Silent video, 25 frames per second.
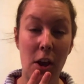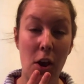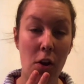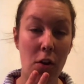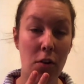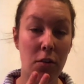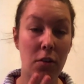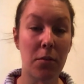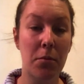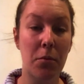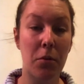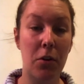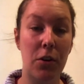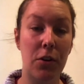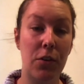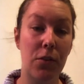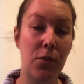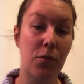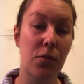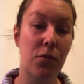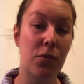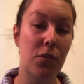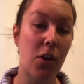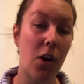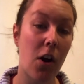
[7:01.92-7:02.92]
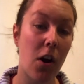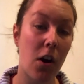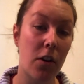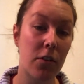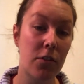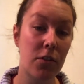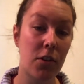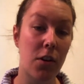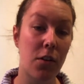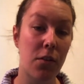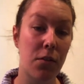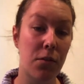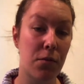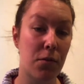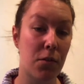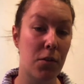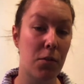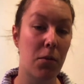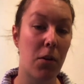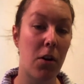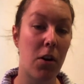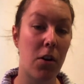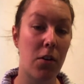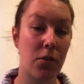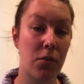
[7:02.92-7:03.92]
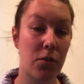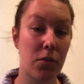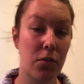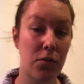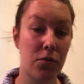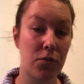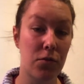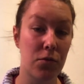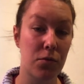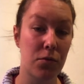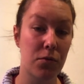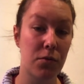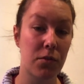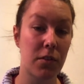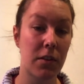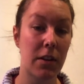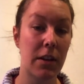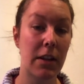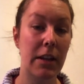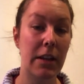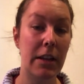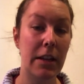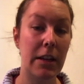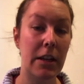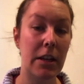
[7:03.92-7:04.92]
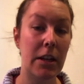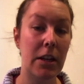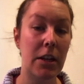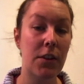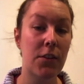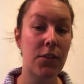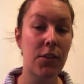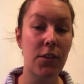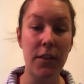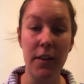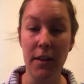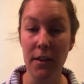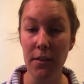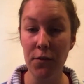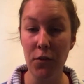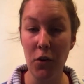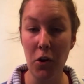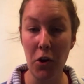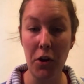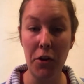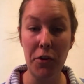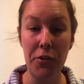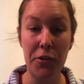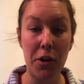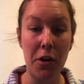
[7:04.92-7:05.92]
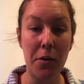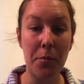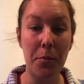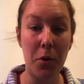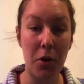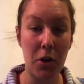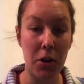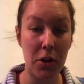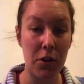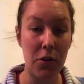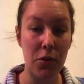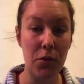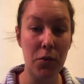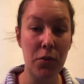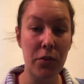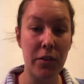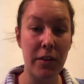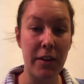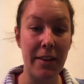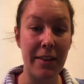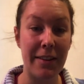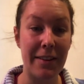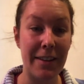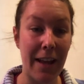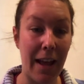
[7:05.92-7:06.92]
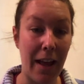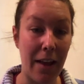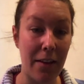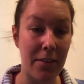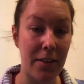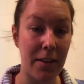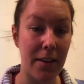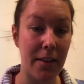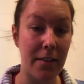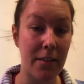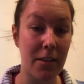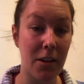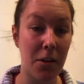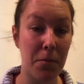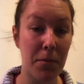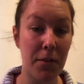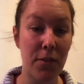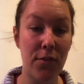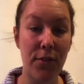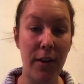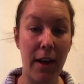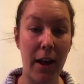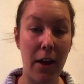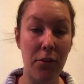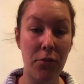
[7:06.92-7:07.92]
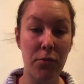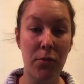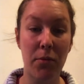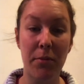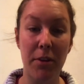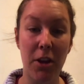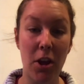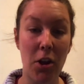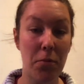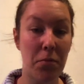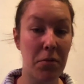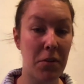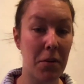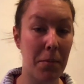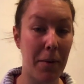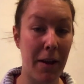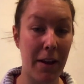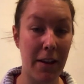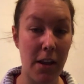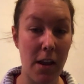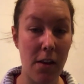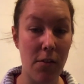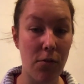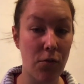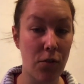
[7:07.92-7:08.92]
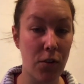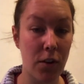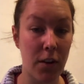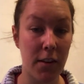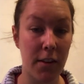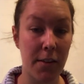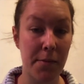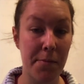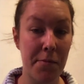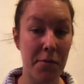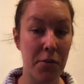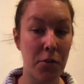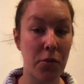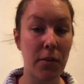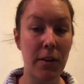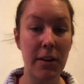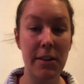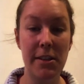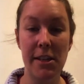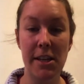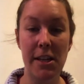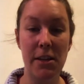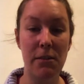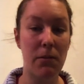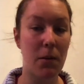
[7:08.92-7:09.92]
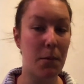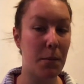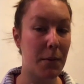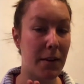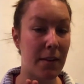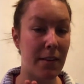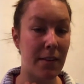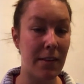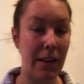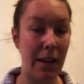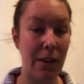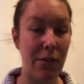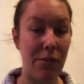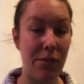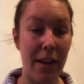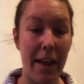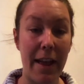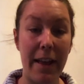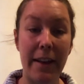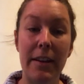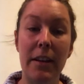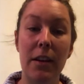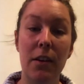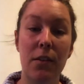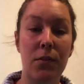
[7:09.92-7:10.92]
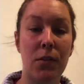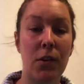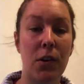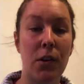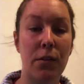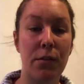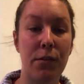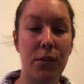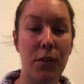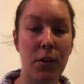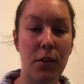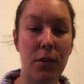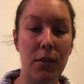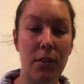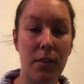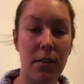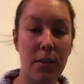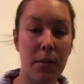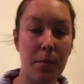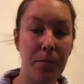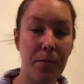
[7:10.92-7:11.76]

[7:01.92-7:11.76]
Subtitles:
odour molecules can't go through our nostrils. So these volatile molecules, these gases, can be found when we open a packet of crisps, or indeed when we sniff any of our foods.